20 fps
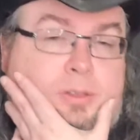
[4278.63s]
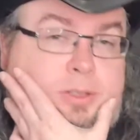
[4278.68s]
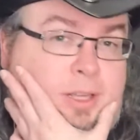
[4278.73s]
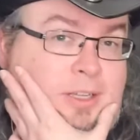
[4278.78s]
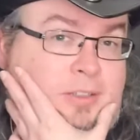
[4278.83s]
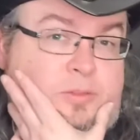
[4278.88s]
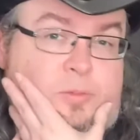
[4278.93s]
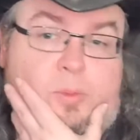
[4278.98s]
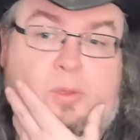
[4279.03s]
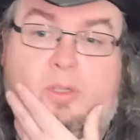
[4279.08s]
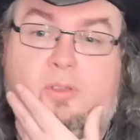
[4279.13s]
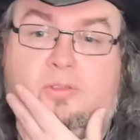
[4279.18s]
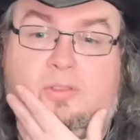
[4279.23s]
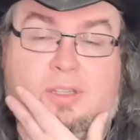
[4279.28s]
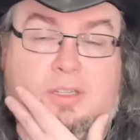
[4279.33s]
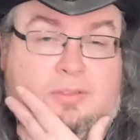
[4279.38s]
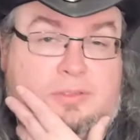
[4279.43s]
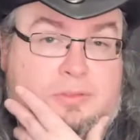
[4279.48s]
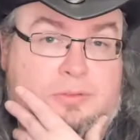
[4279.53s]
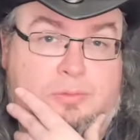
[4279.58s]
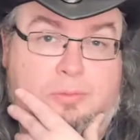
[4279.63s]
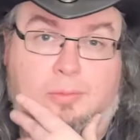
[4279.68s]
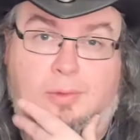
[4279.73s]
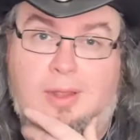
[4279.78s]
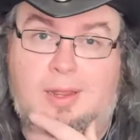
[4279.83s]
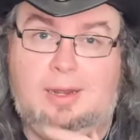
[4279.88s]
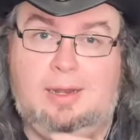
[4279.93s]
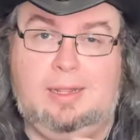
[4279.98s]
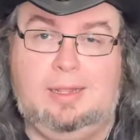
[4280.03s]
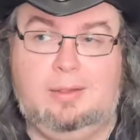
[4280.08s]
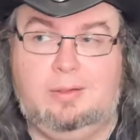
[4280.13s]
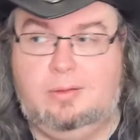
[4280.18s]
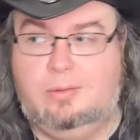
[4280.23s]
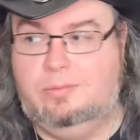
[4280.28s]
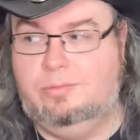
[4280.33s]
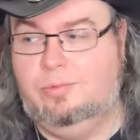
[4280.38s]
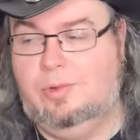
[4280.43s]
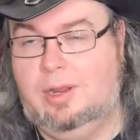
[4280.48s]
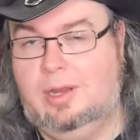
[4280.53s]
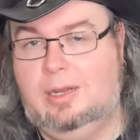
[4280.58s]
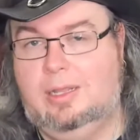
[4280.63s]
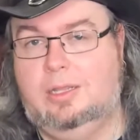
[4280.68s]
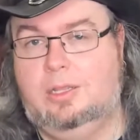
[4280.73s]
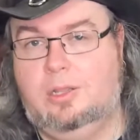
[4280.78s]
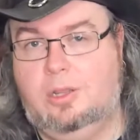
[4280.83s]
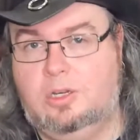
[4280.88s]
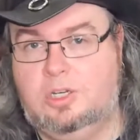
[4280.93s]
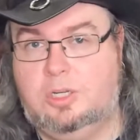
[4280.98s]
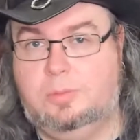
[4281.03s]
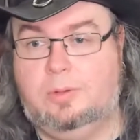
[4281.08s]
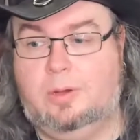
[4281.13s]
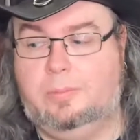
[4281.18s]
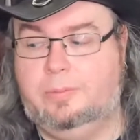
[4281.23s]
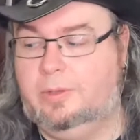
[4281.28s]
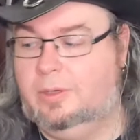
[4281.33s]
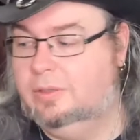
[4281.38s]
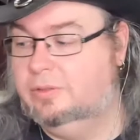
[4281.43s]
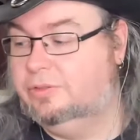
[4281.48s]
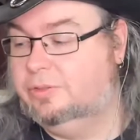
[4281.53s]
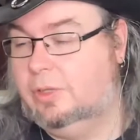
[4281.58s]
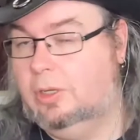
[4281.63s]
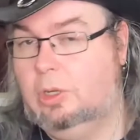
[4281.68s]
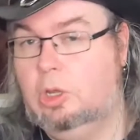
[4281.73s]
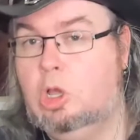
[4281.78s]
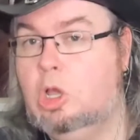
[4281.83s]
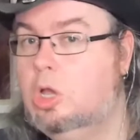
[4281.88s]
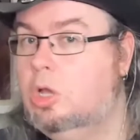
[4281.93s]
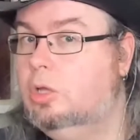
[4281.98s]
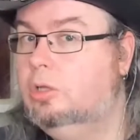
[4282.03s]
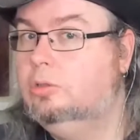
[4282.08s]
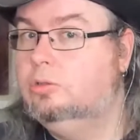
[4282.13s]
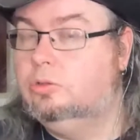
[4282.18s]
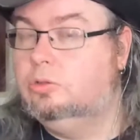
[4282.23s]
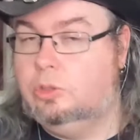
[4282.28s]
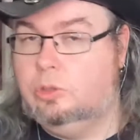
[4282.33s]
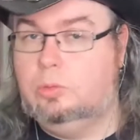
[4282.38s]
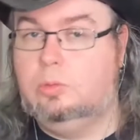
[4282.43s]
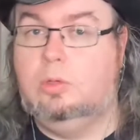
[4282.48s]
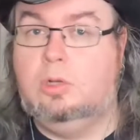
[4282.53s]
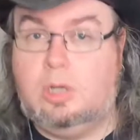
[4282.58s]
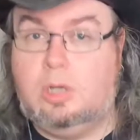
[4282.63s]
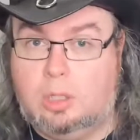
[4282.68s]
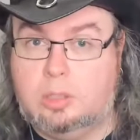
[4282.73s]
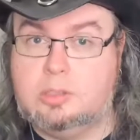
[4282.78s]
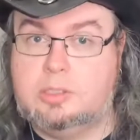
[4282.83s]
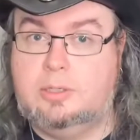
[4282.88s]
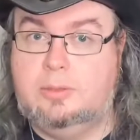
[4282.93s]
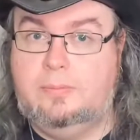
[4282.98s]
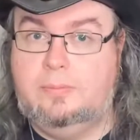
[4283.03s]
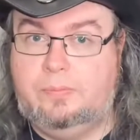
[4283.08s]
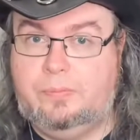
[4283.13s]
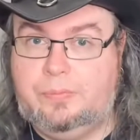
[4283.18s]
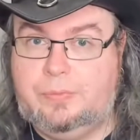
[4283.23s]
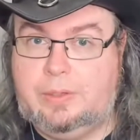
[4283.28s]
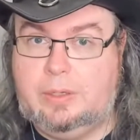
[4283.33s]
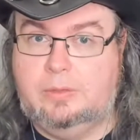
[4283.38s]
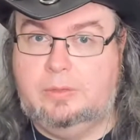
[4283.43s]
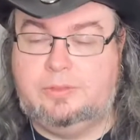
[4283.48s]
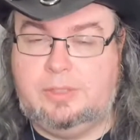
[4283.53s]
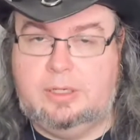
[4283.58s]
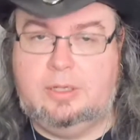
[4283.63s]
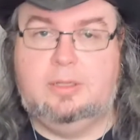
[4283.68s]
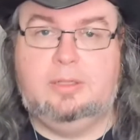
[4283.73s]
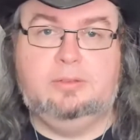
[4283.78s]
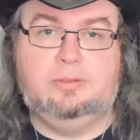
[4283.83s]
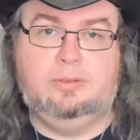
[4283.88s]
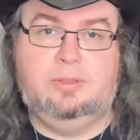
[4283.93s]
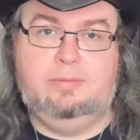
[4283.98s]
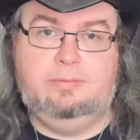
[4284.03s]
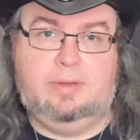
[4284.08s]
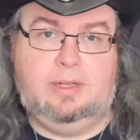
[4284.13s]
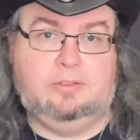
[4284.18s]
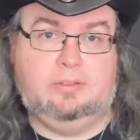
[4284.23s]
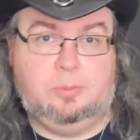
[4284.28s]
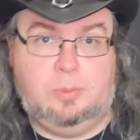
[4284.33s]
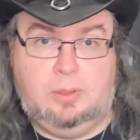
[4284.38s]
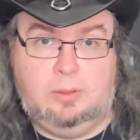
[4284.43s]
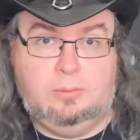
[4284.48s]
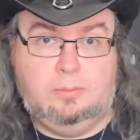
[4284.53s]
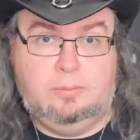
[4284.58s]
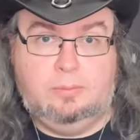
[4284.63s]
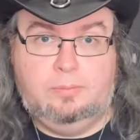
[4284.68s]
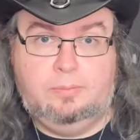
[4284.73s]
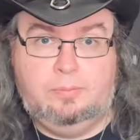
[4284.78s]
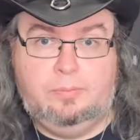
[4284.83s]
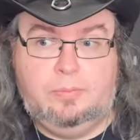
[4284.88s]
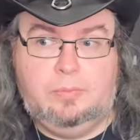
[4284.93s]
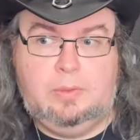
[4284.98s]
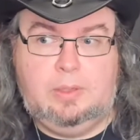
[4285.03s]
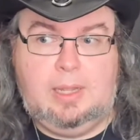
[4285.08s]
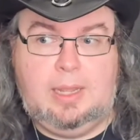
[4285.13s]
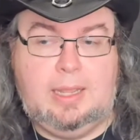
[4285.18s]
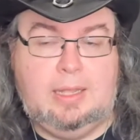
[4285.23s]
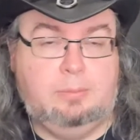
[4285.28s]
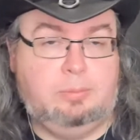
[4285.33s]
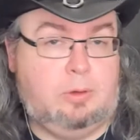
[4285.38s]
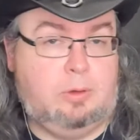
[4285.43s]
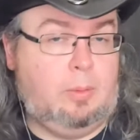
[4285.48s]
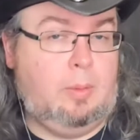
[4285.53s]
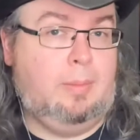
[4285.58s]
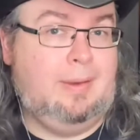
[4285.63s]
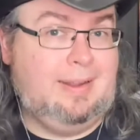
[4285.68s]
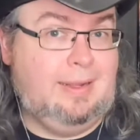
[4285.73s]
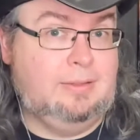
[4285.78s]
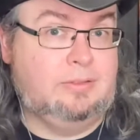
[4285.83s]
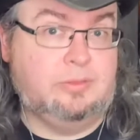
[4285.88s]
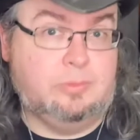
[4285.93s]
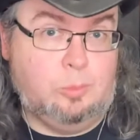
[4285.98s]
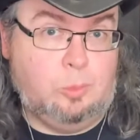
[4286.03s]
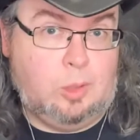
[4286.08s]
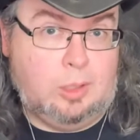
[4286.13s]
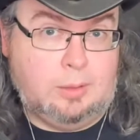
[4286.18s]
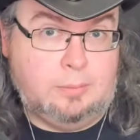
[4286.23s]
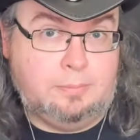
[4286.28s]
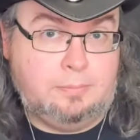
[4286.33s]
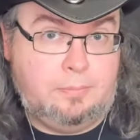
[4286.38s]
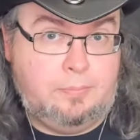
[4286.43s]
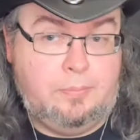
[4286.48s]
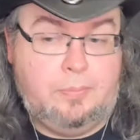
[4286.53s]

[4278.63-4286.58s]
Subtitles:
years, because this is really, really hugely popular. So do not consider this an investment. It probably isn't one.